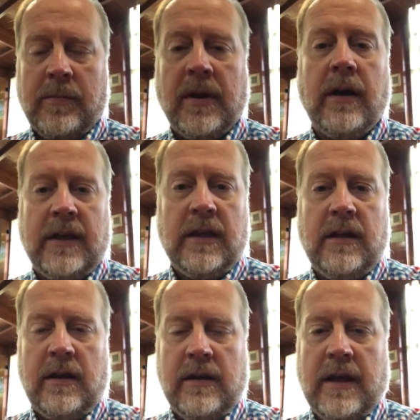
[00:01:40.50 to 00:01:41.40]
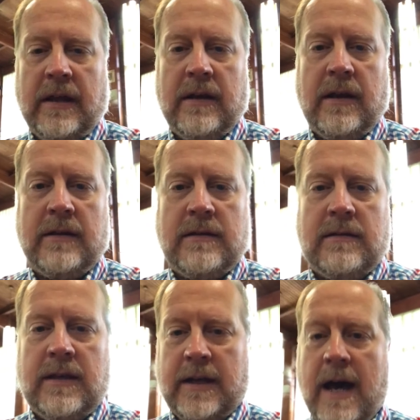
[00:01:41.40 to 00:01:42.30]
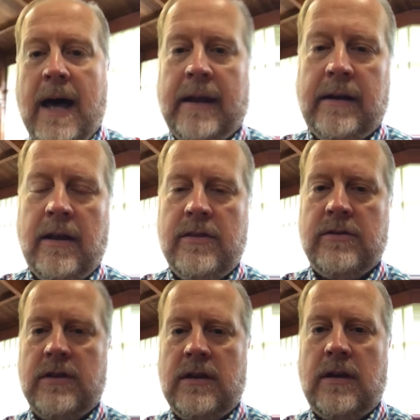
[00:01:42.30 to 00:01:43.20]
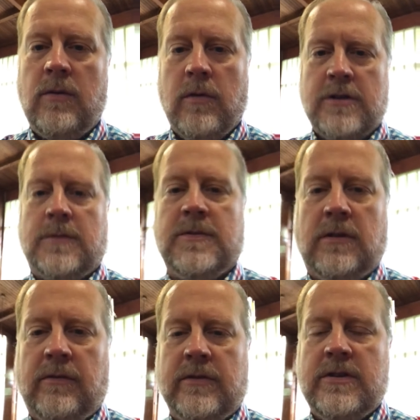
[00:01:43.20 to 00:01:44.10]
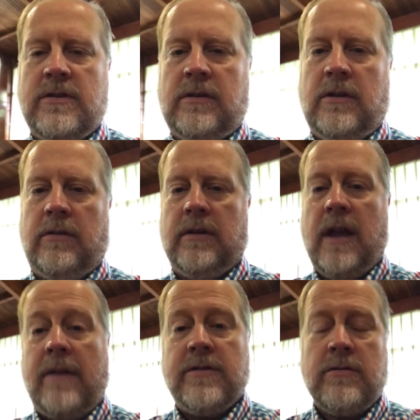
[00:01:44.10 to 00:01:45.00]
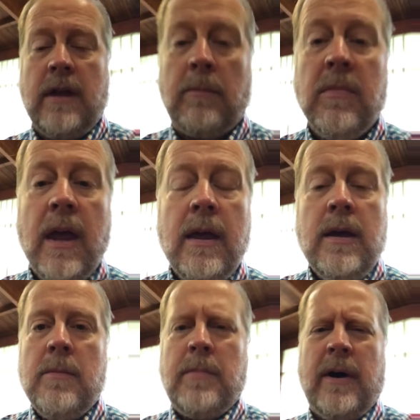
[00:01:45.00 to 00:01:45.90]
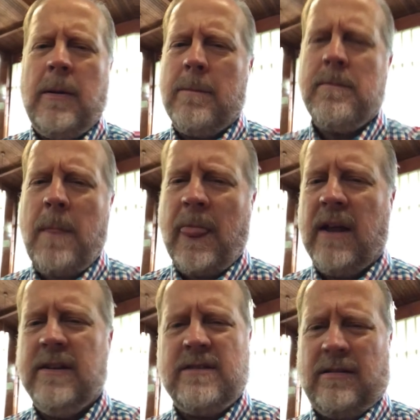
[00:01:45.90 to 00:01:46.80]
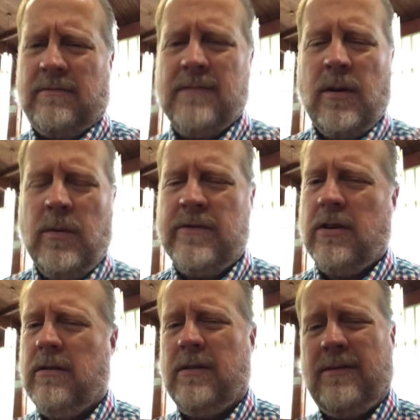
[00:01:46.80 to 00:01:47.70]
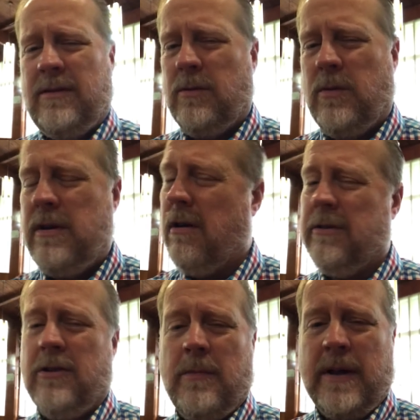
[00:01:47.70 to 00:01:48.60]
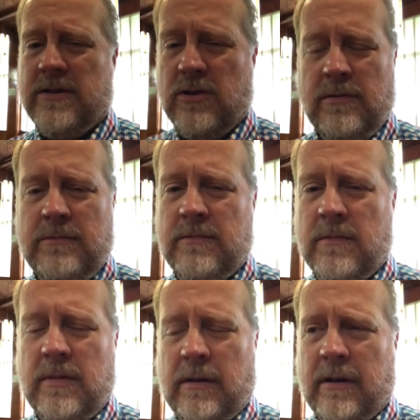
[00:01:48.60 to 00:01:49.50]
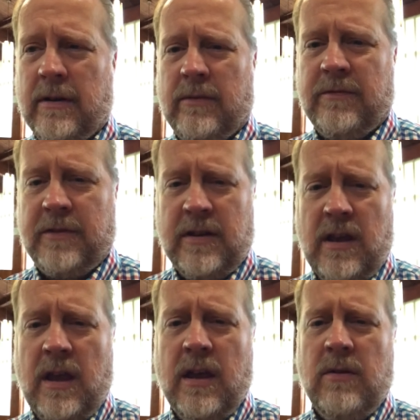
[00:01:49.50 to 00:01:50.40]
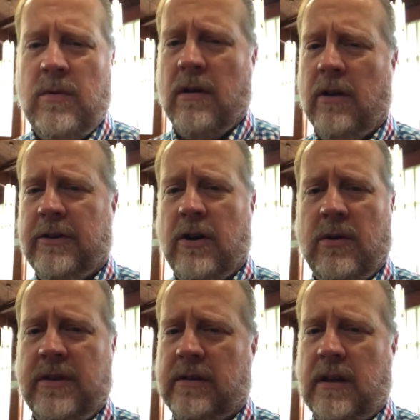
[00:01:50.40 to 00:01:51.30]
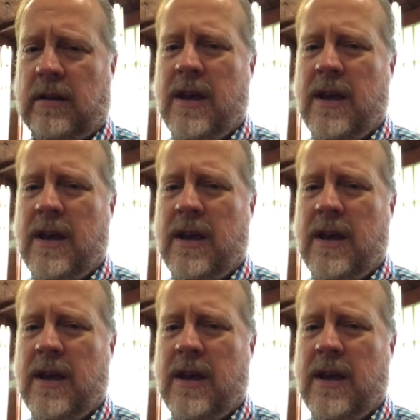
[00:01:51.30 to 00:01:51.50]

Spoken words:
plug in and get on the worship service, you know, the live stream. But listen, we all know about Zoom fatigue. We all know that